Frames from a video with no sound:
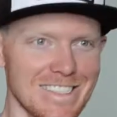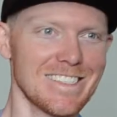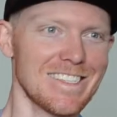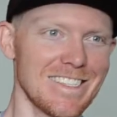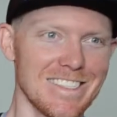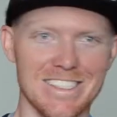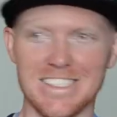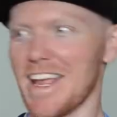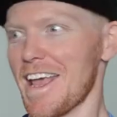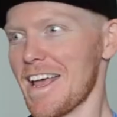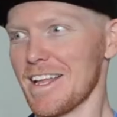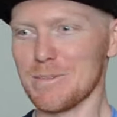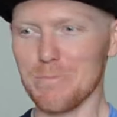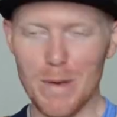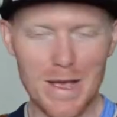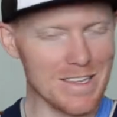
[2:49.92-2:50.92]
and
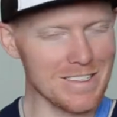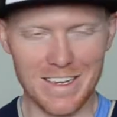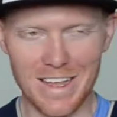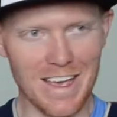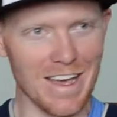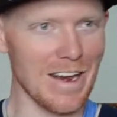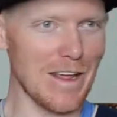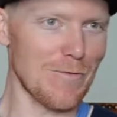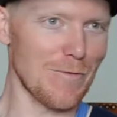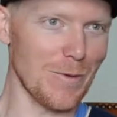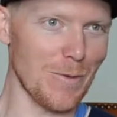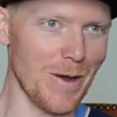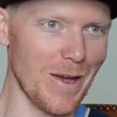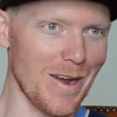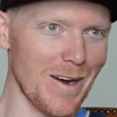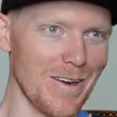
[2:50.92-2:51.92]
stands pissing out
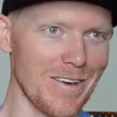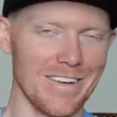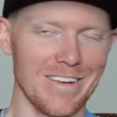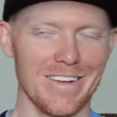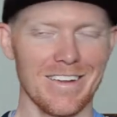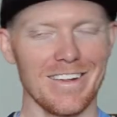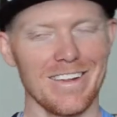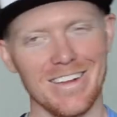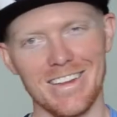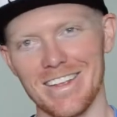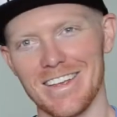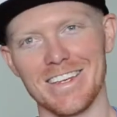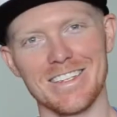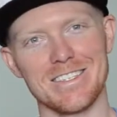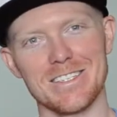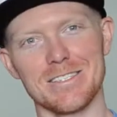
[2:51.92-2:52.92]
everywhere, and
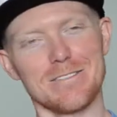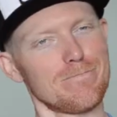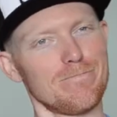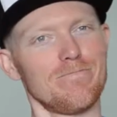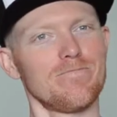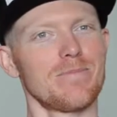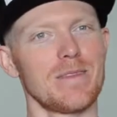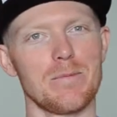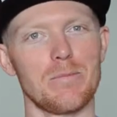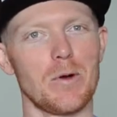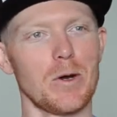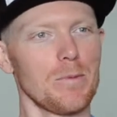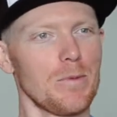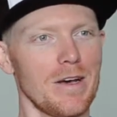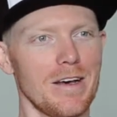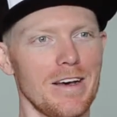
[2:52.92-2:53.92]
it just
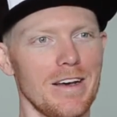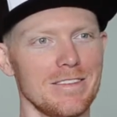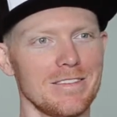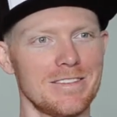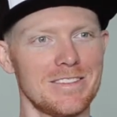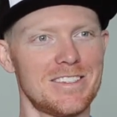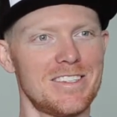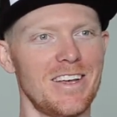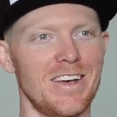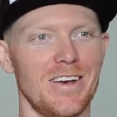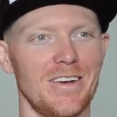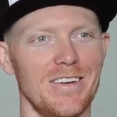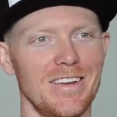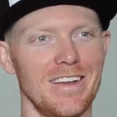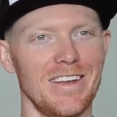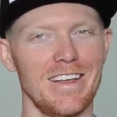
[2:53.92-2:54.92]
broke my heart.
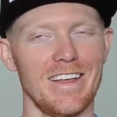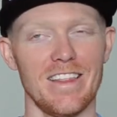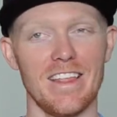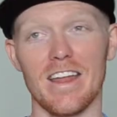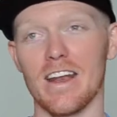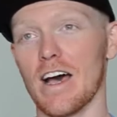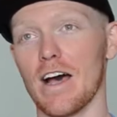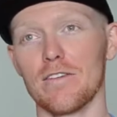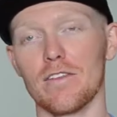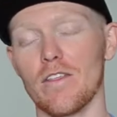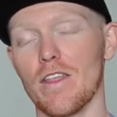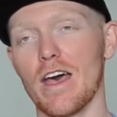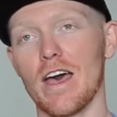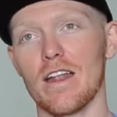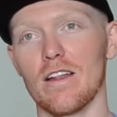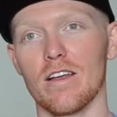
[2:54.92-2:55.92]
So then after
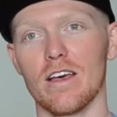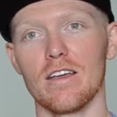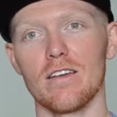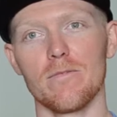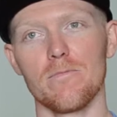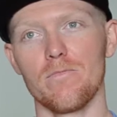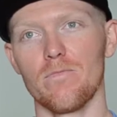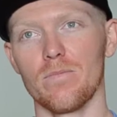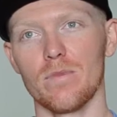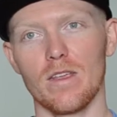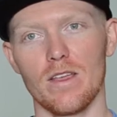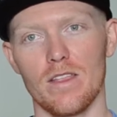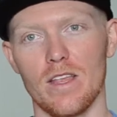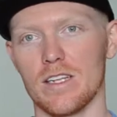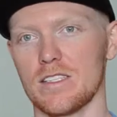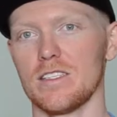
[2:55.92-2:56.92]
that, like,
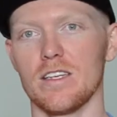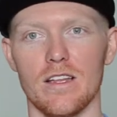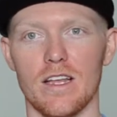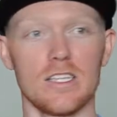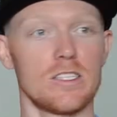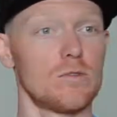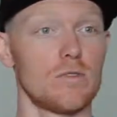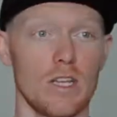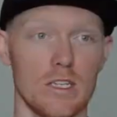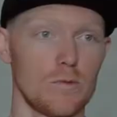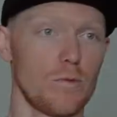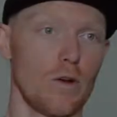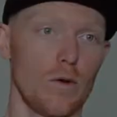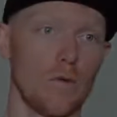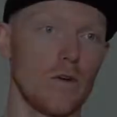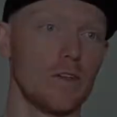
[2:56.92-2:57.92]
that's it. That's
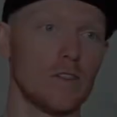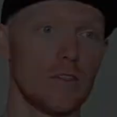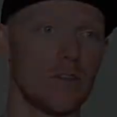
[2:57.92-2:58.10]
what I wanted